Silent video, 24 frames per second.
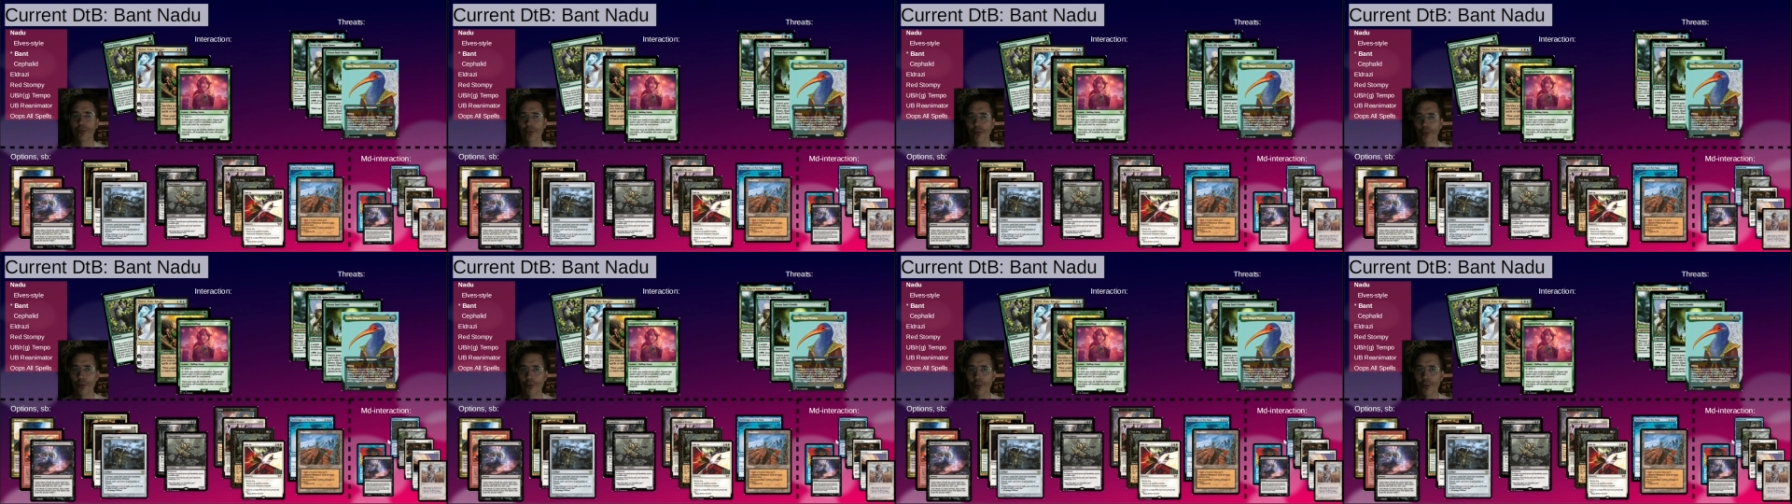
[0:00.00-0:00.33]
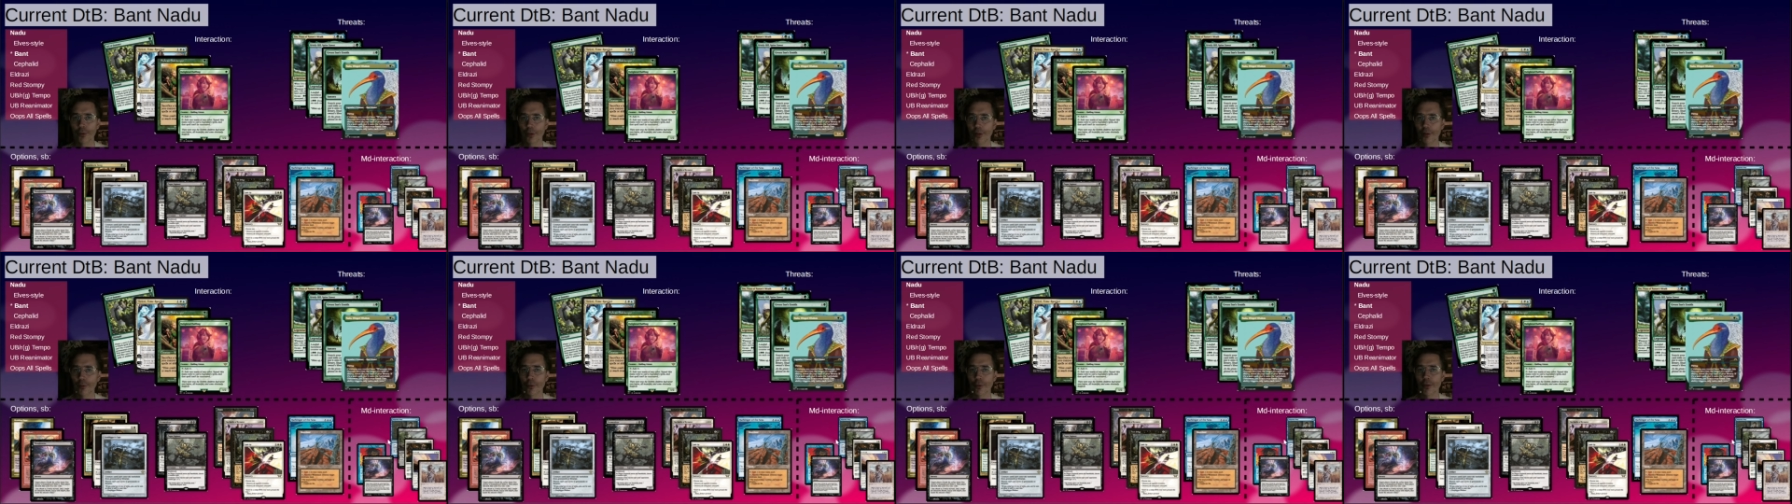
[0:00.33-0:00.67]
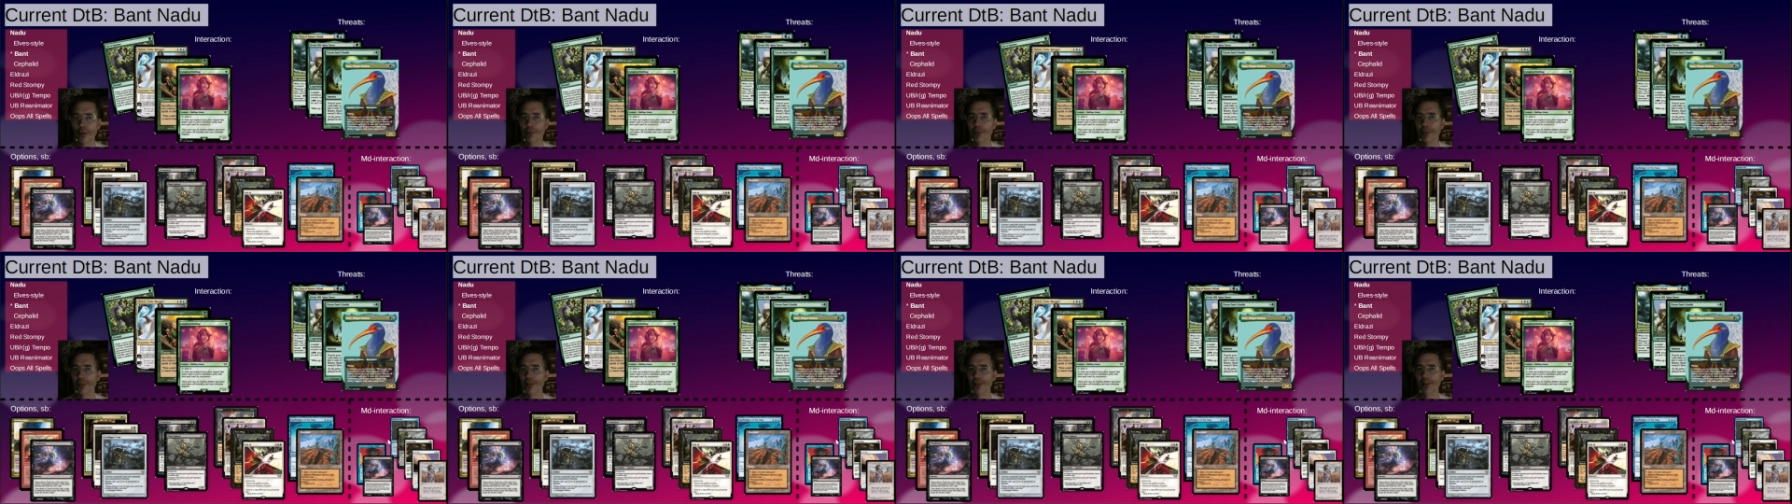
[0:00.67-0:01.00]
so you can more
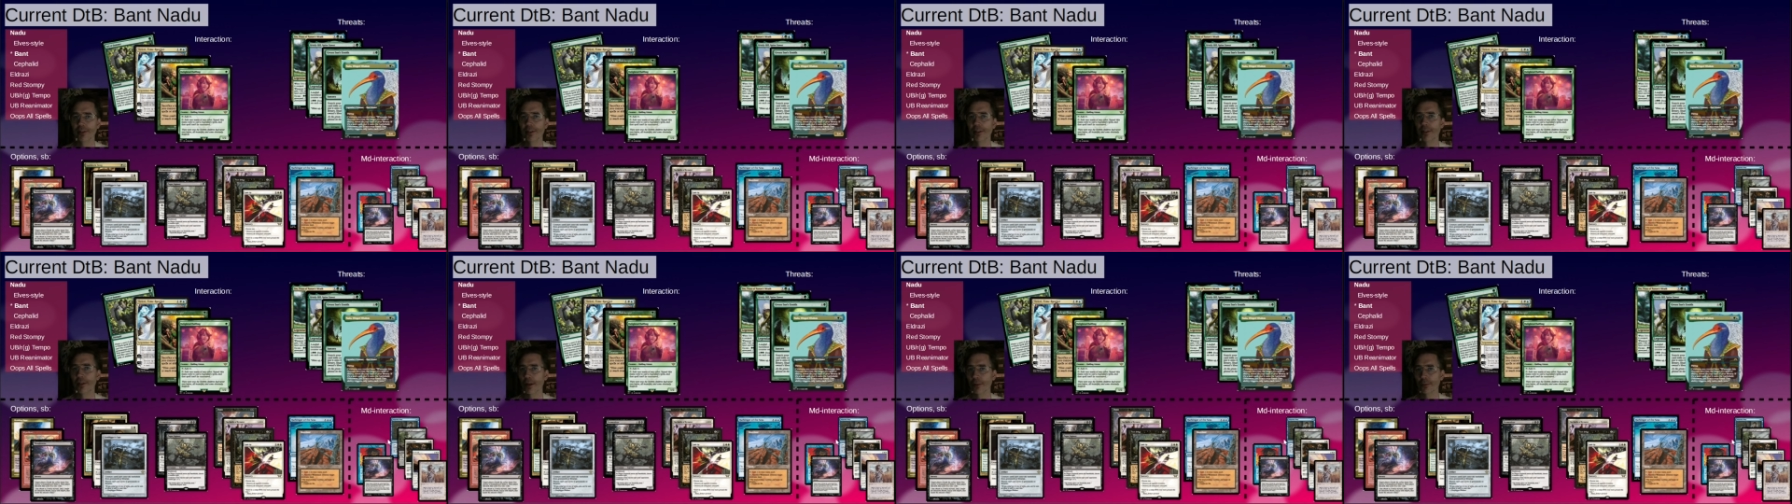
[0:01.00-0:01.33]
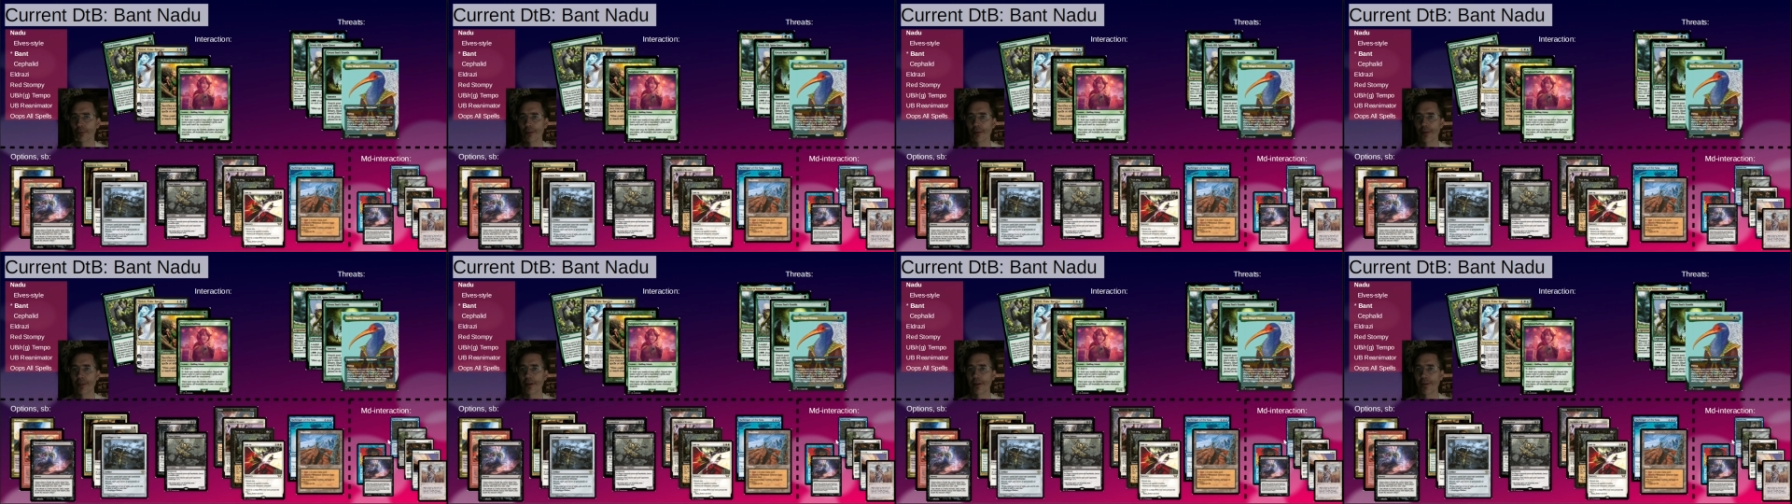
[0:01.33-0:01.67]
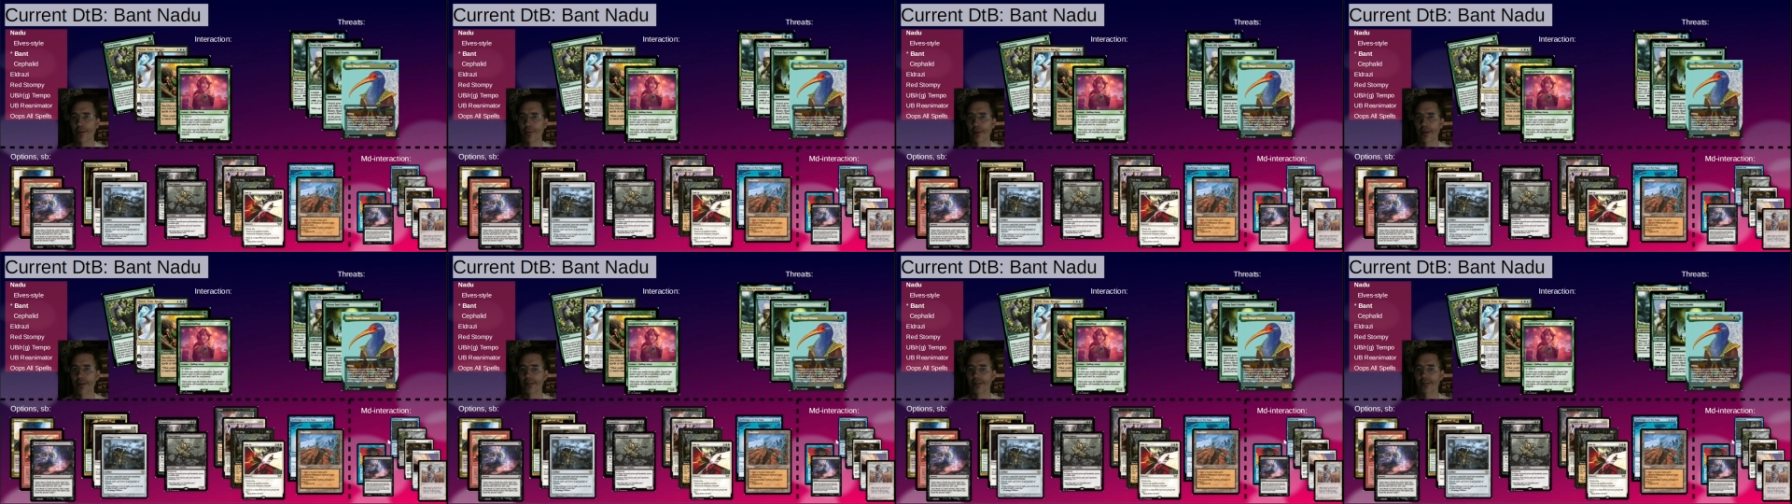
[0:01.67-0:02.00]
efficiently counter their
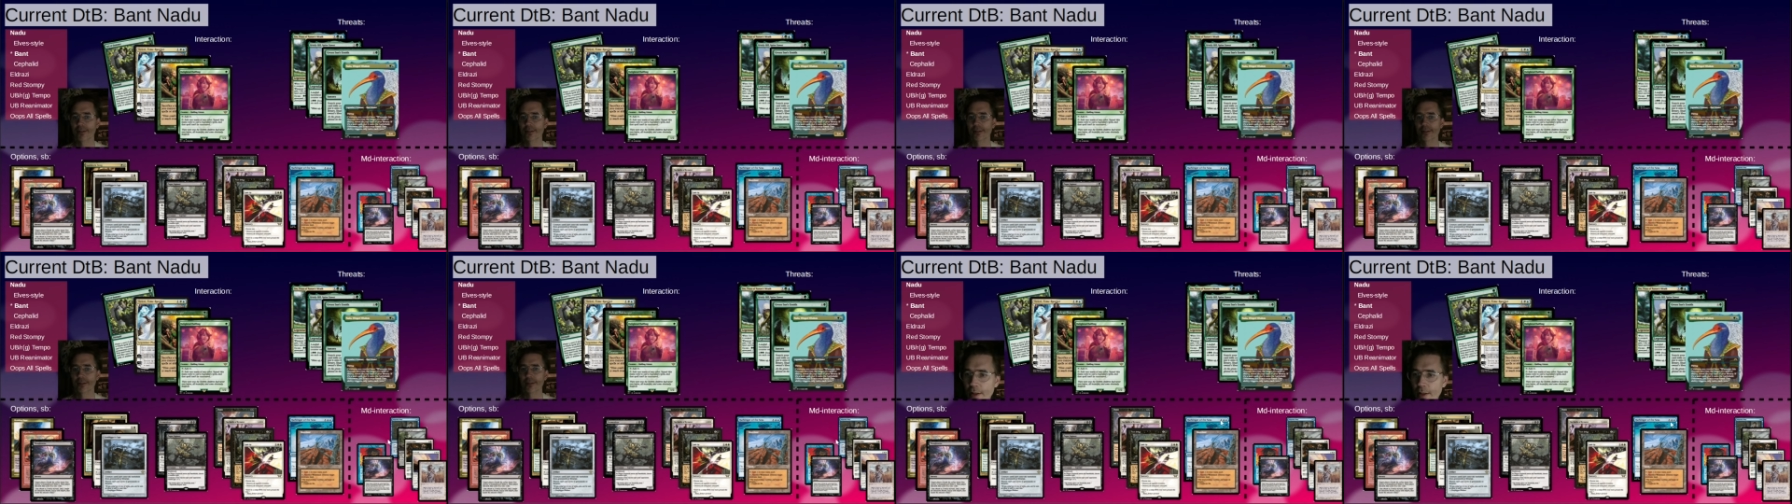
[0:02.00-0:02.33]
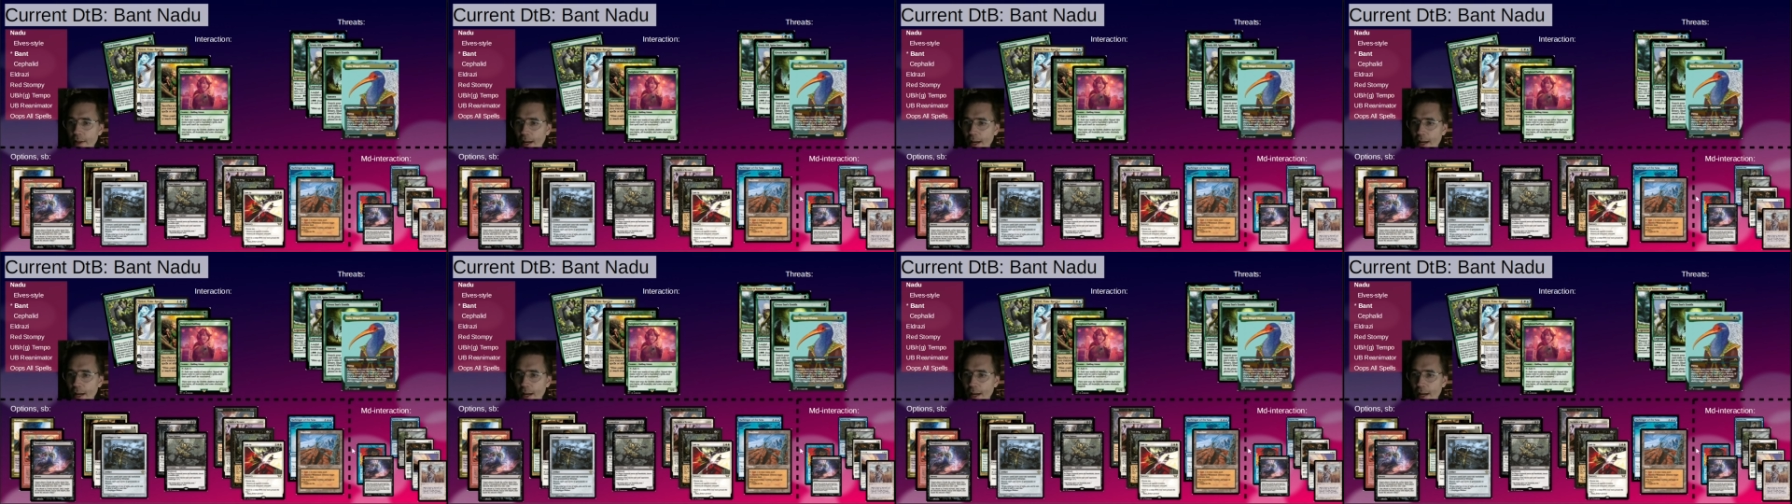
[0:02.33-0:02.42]
threats.